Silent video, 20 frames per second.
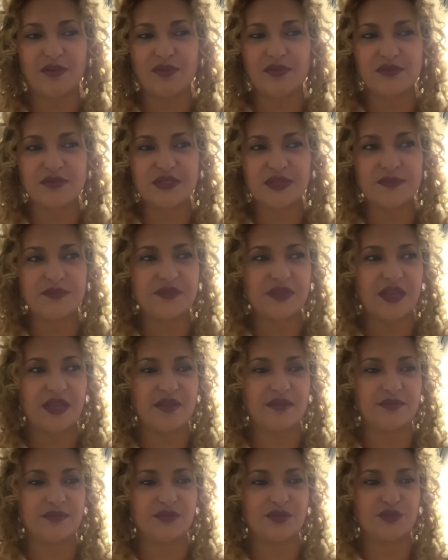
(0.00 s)

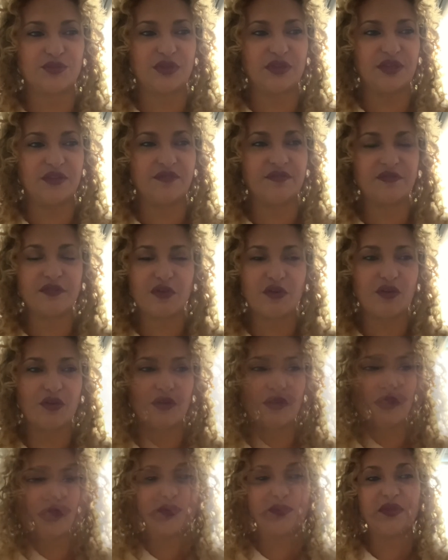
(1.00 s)
sometimes we fall,
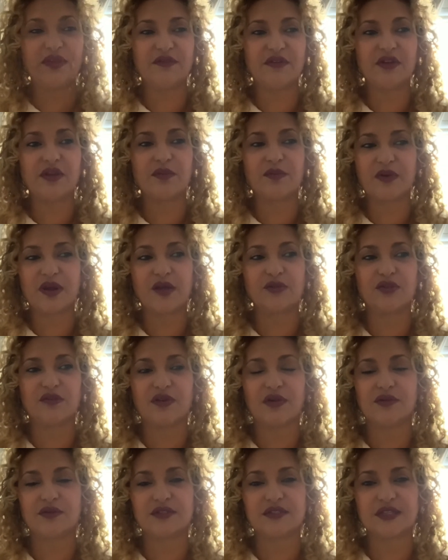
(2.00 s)
we'll be very proud of
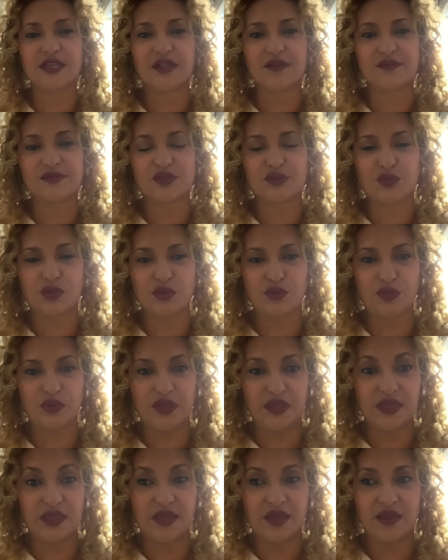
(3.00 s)
ourselves when
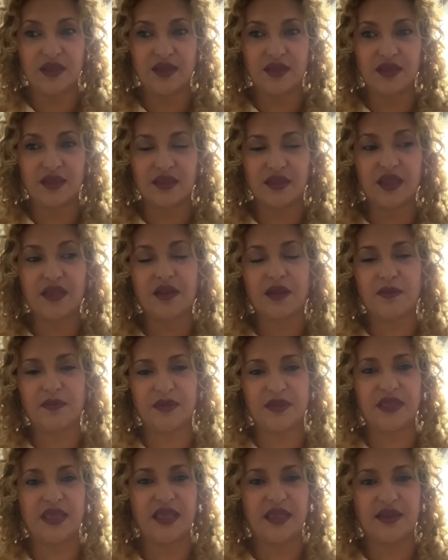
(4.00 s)
we get up
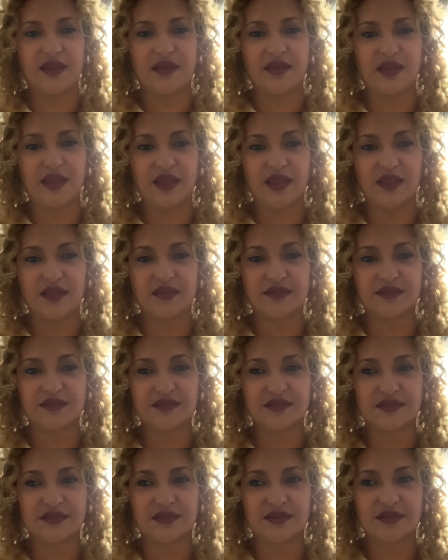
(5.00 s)
again
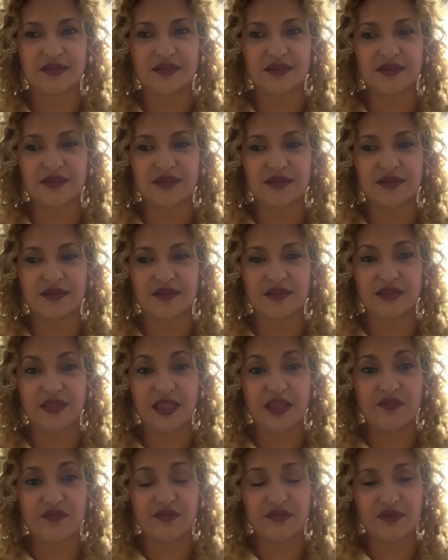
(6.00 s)
and
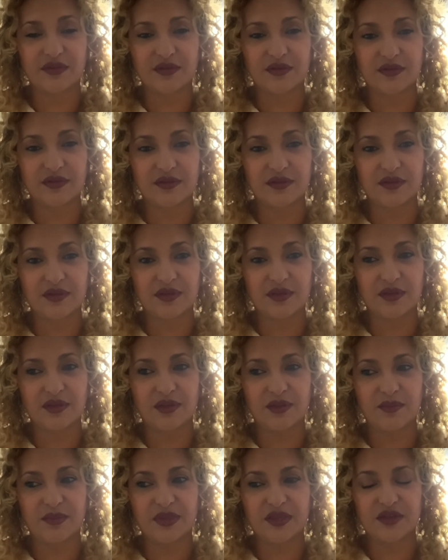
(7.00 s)
live.
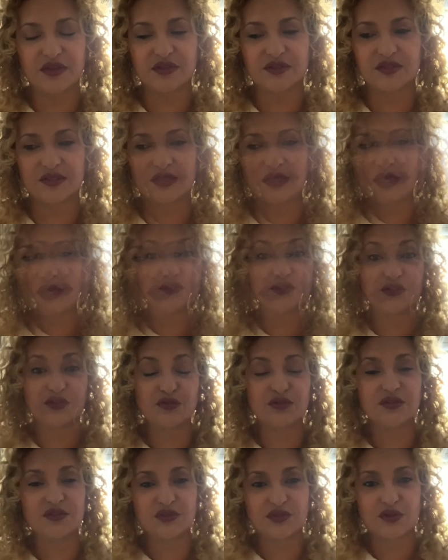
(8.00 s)
Because you
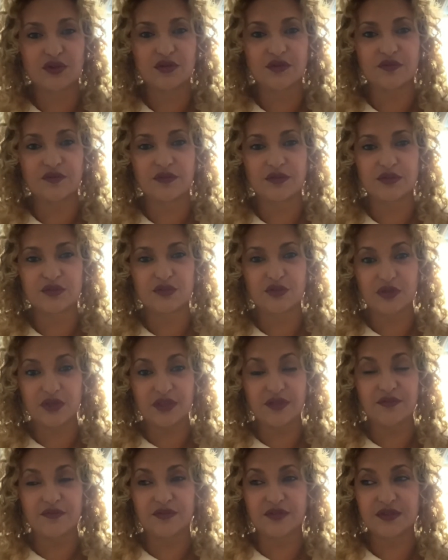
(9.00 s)
deserve to
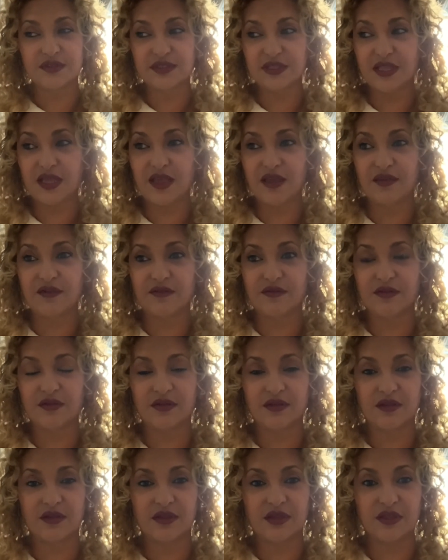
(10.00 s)
live this life
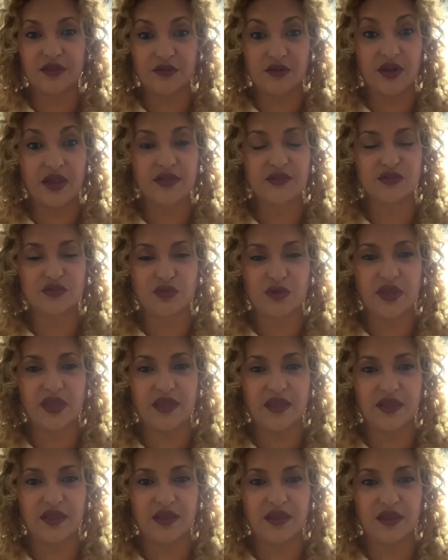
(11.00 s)
in the right way,
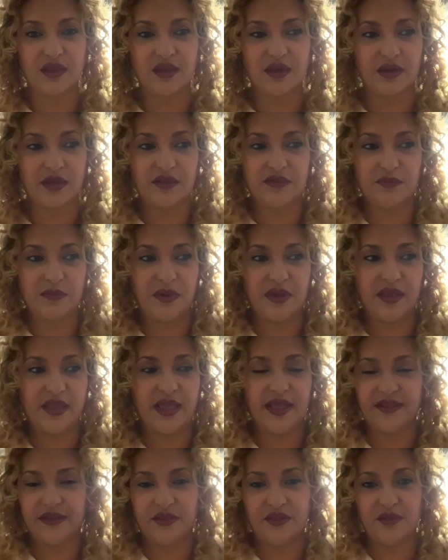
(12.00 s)
not by
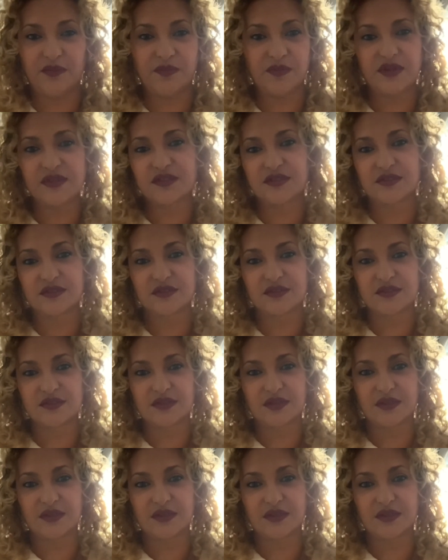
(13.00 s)
antidepressants.